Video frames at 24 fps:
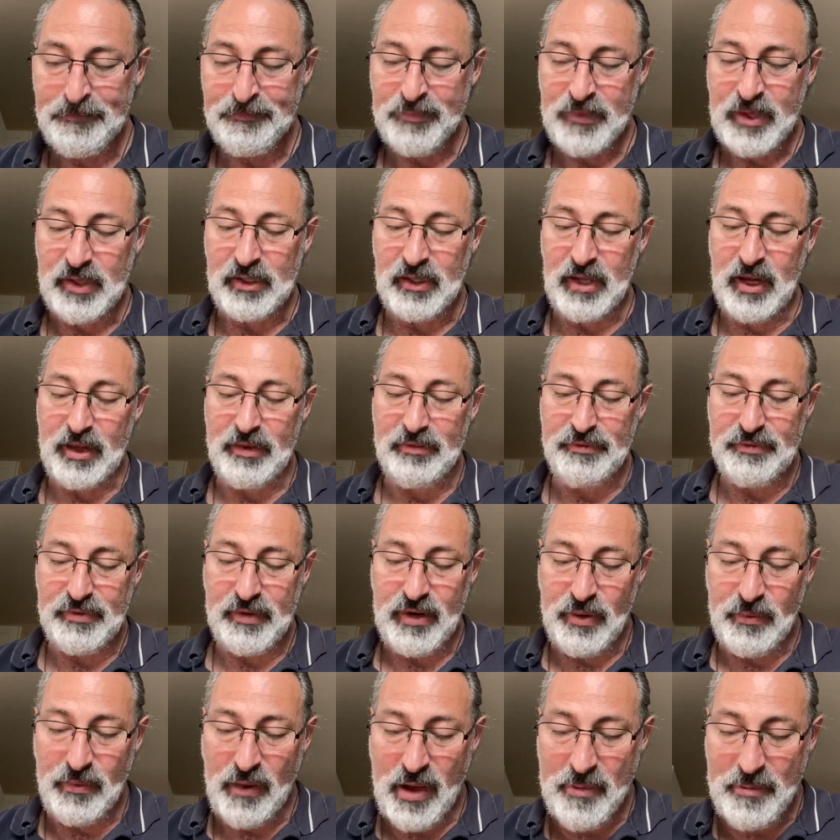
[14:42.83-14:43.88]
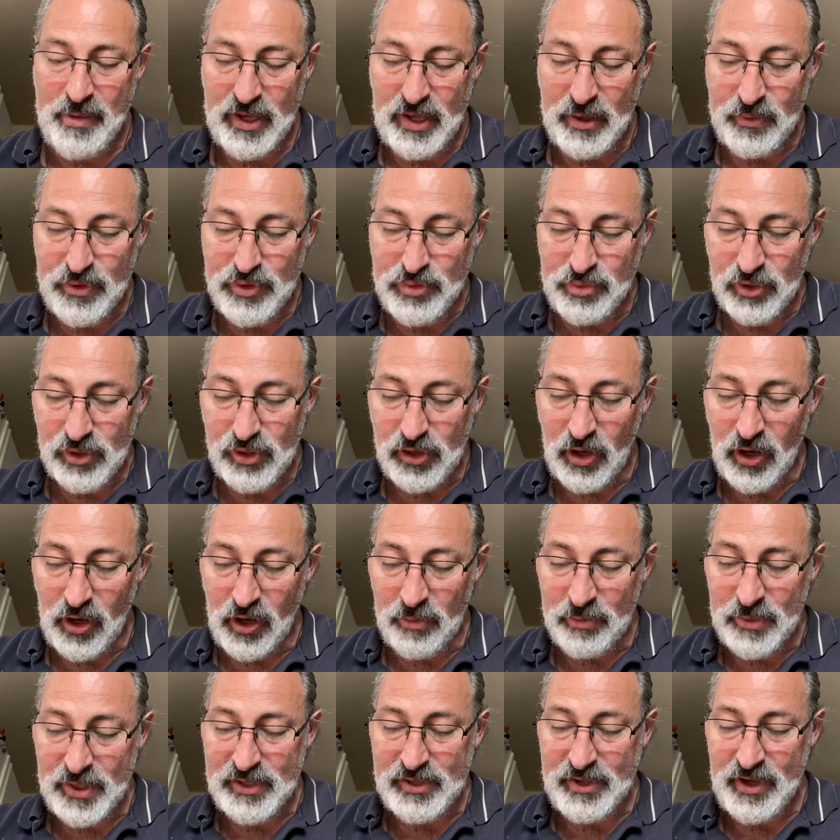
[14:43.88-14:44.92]
life a remedy which will
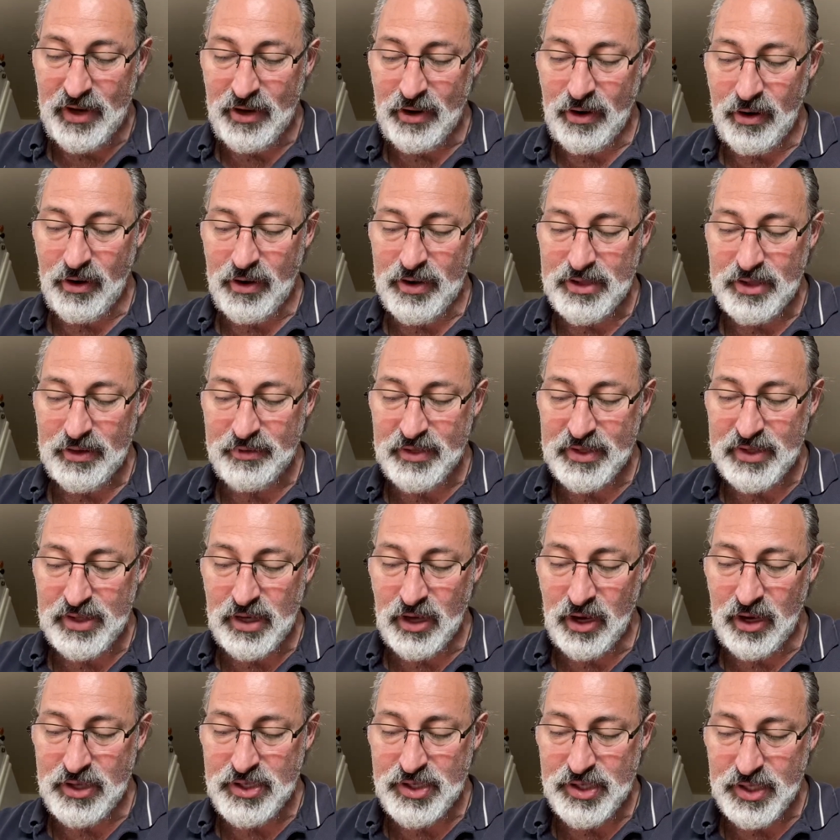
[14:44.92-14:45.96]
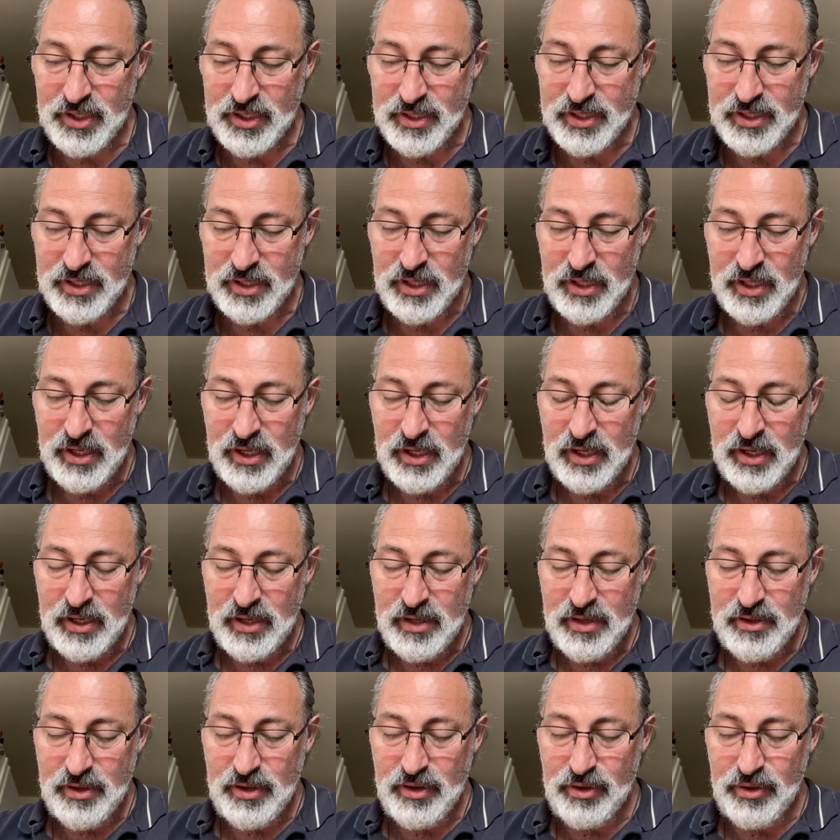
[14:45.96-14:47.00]
calm the terrors of his conscience.
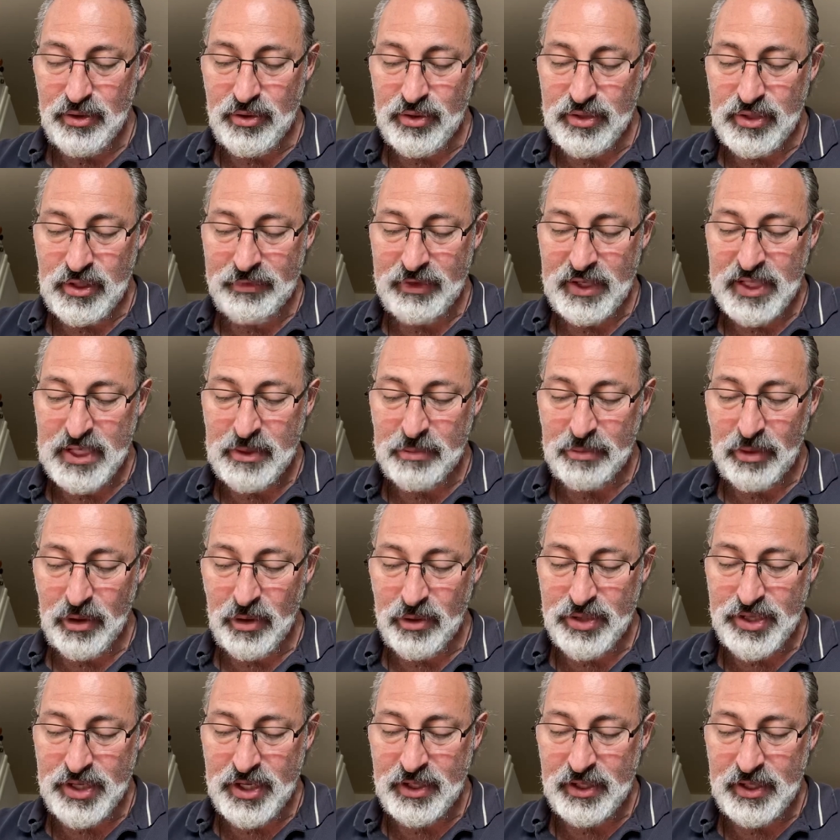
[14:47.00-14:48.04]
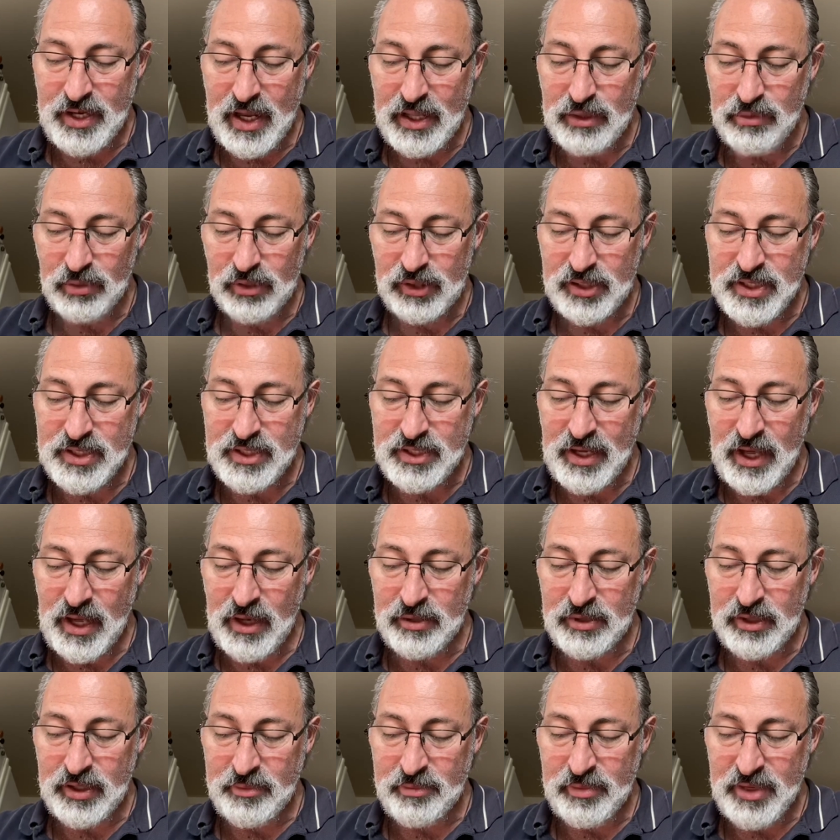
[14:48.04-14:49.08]
The news of his approaching death will
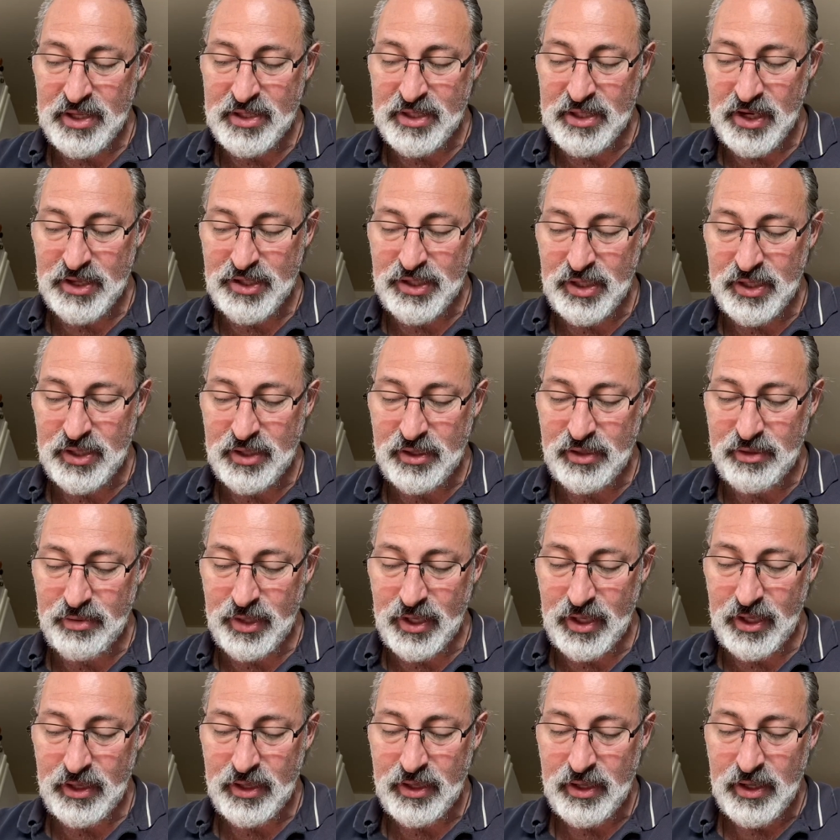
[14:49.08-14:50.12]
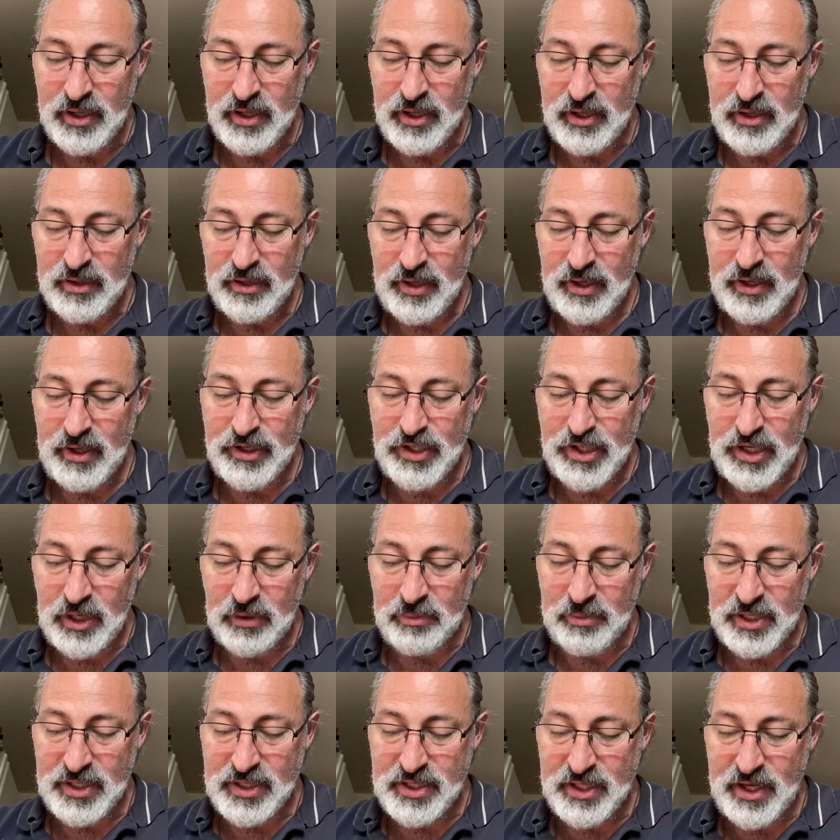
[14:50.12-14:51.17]
astound him to such a degree that he shall
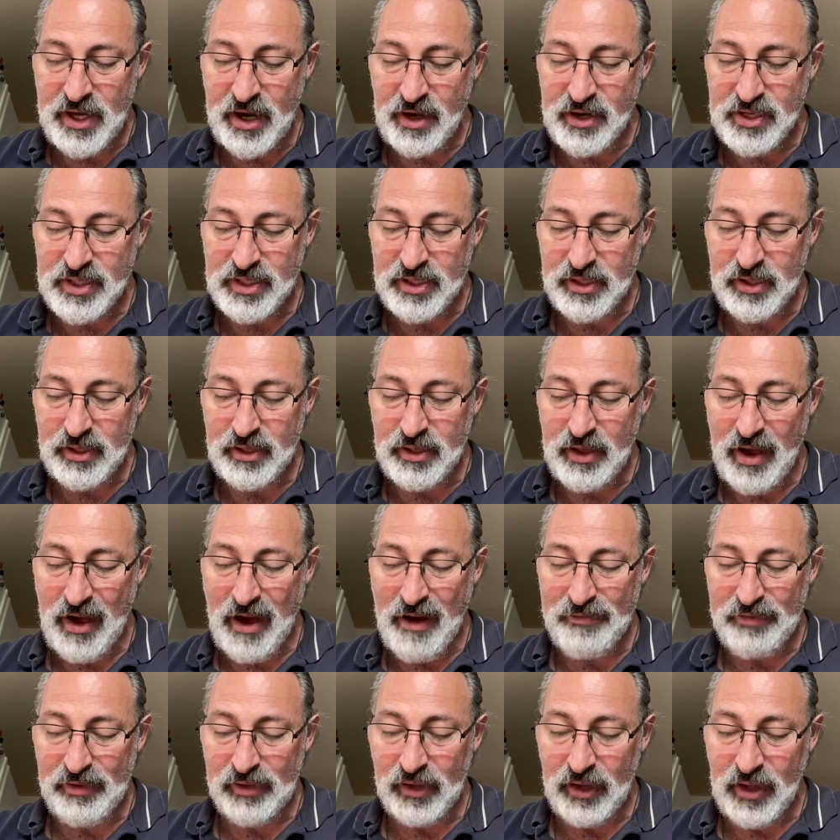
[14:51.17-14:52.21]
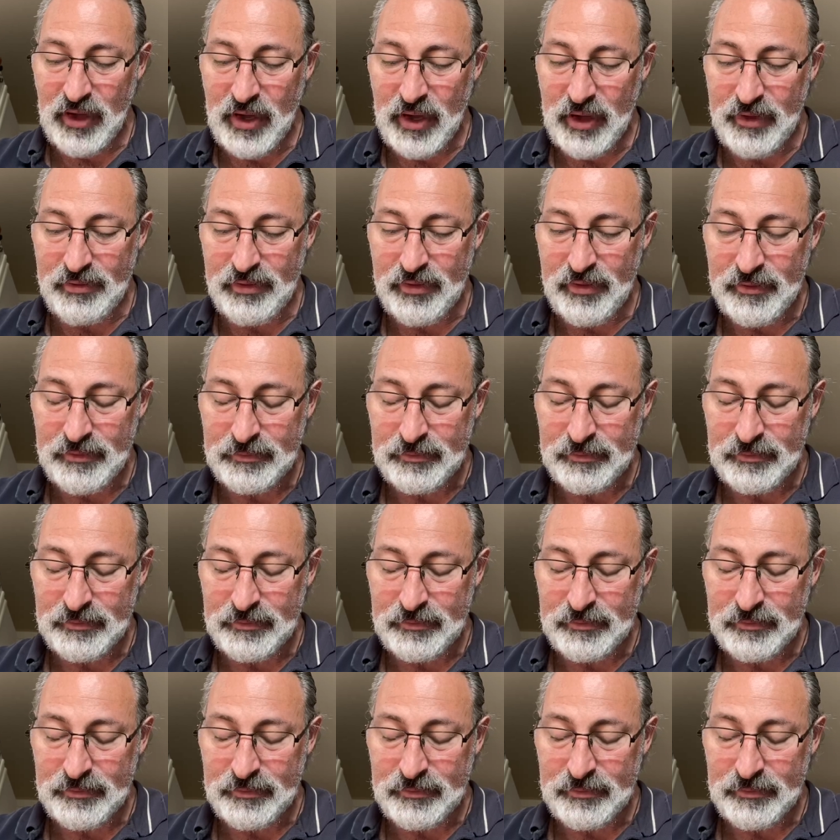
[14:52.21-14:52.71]
be scarcely half alive.